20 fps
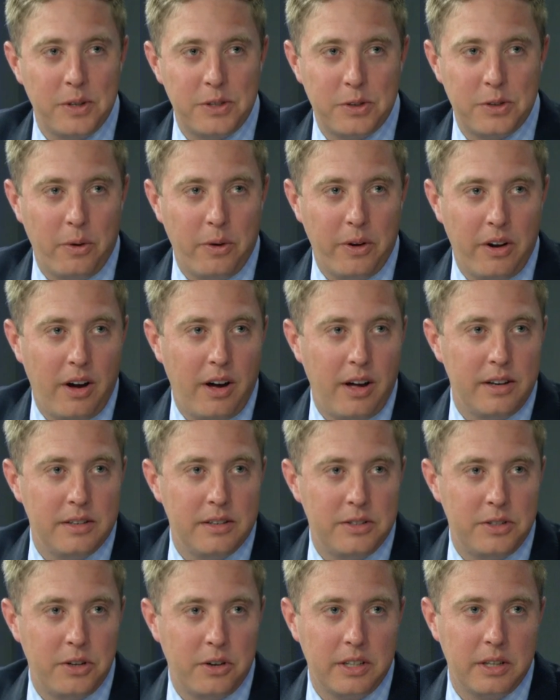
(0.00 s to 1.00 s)
what's going
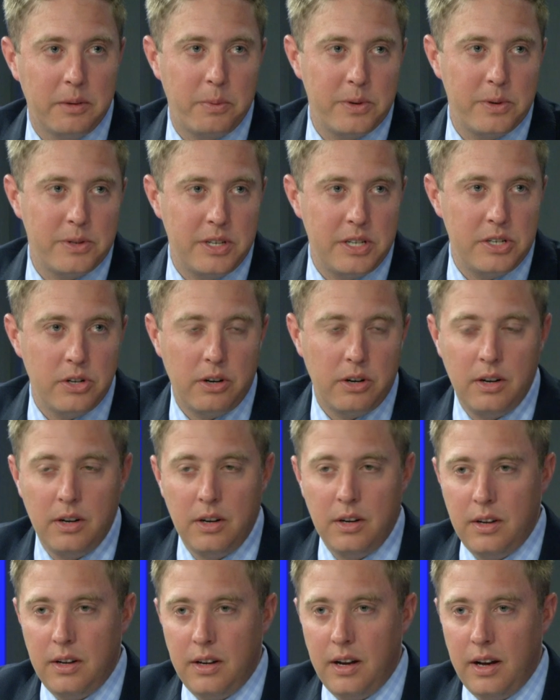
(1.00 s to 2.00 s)
on during the procedure.
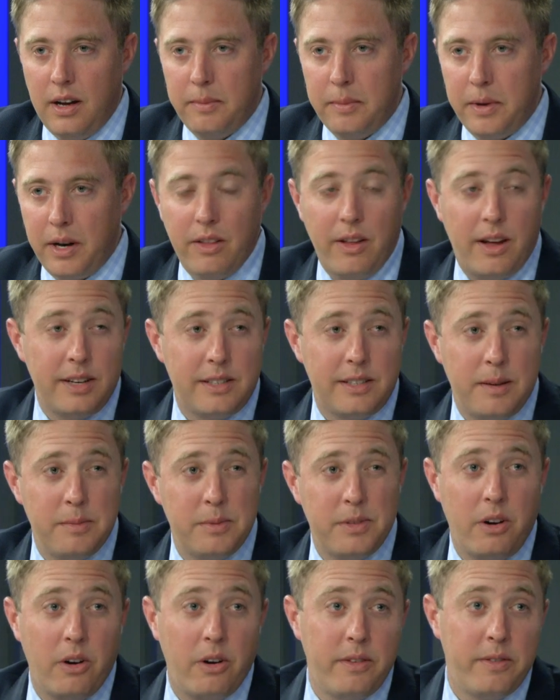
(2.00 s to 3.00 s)
Um, and a lot of times
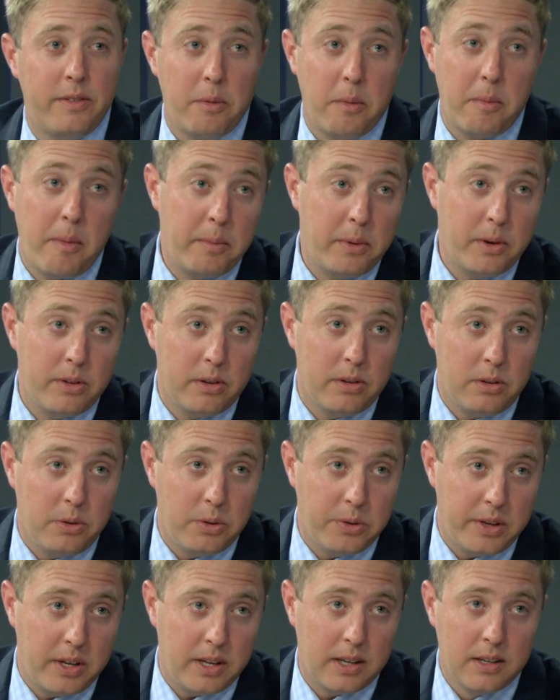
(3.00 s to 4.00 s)
they don't even remember the whole
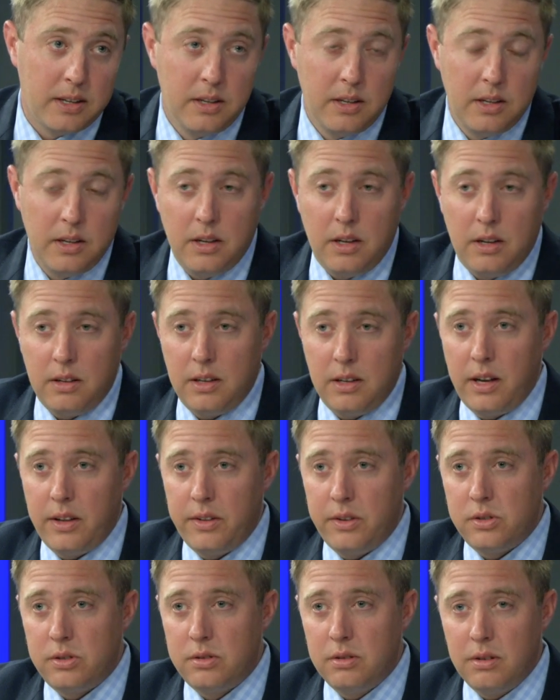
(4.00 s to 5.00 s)
thing. Uh,
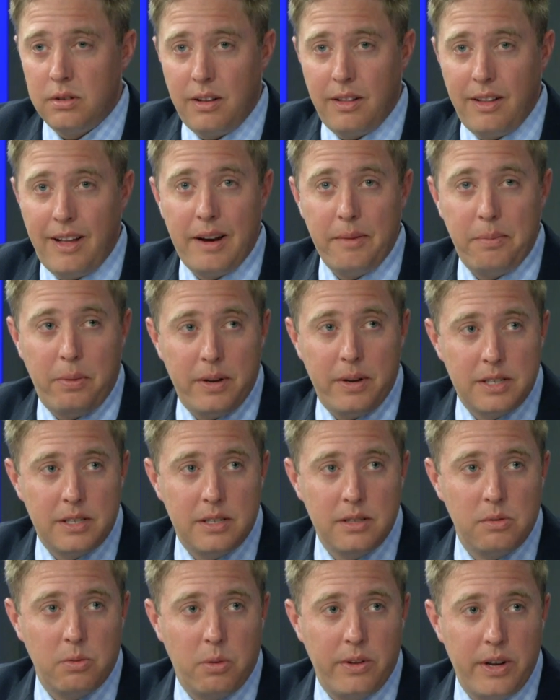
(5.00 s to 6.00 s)
there's a lot of
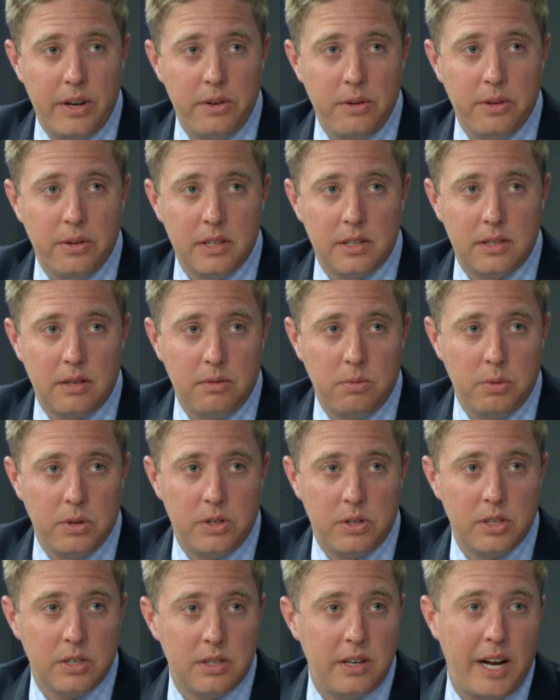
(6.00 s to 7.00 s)
places where they do this with
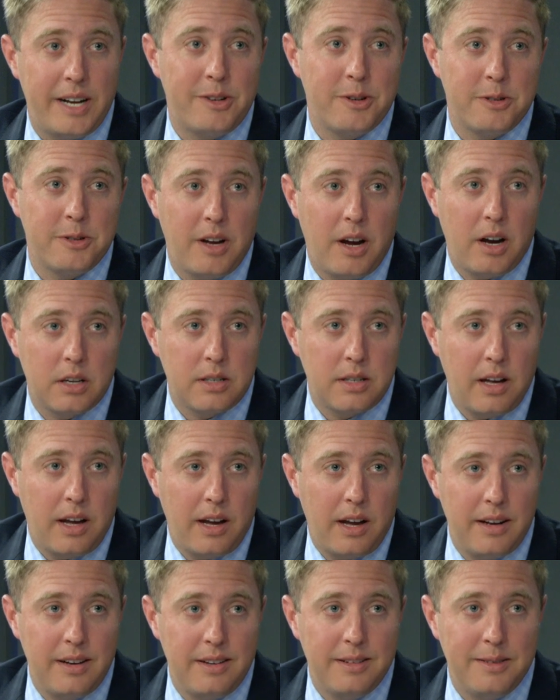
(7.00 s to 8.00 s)
just nitrous
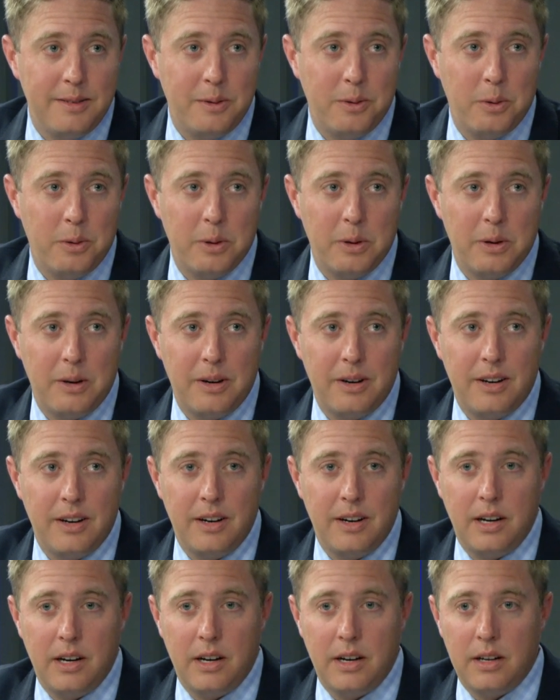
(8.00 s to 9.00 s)
oxide or
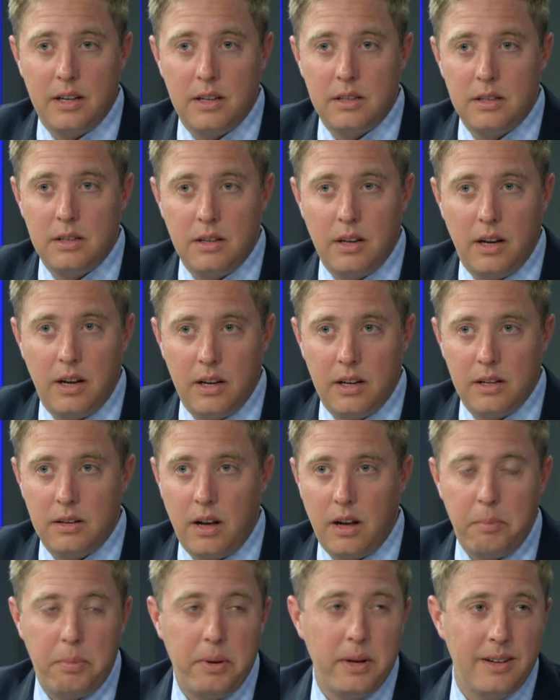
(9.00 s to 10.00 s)
uh, a,
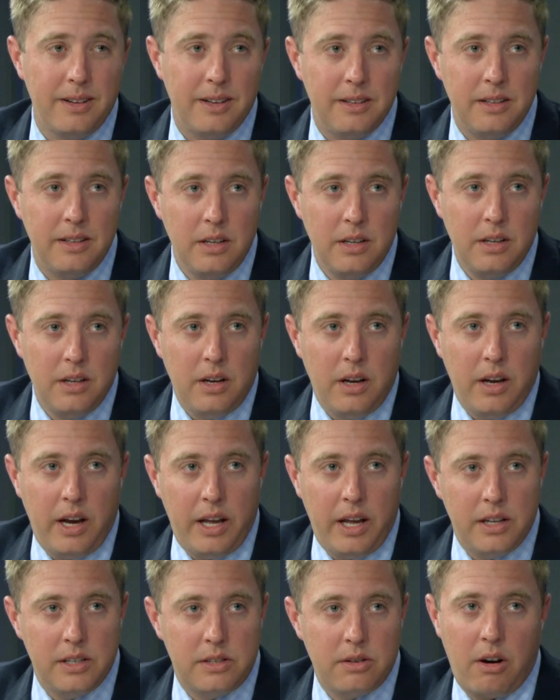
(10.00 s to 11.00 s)
a pill.
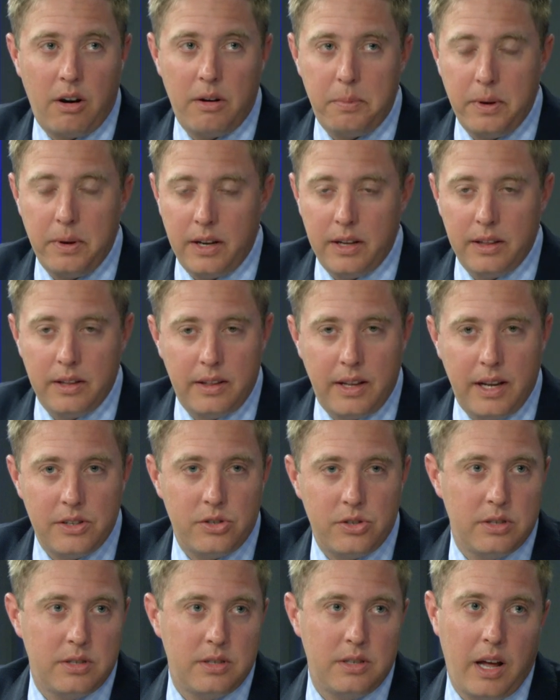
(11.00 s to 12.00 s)
And it's our opinion that that's
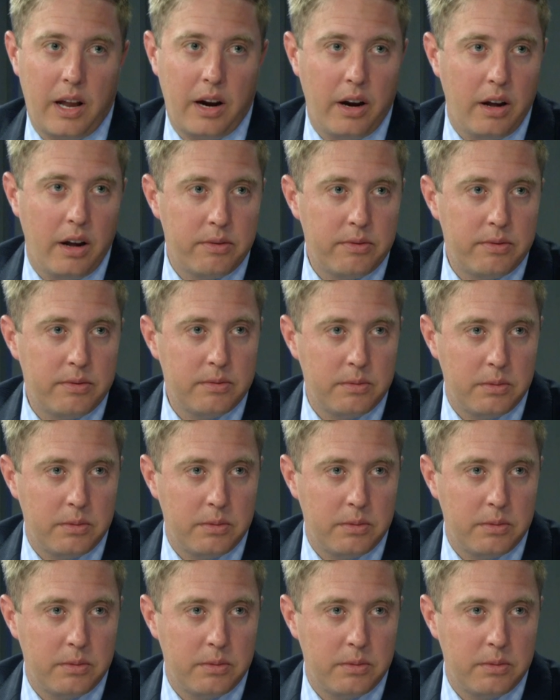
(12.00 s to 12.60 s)
just not enough.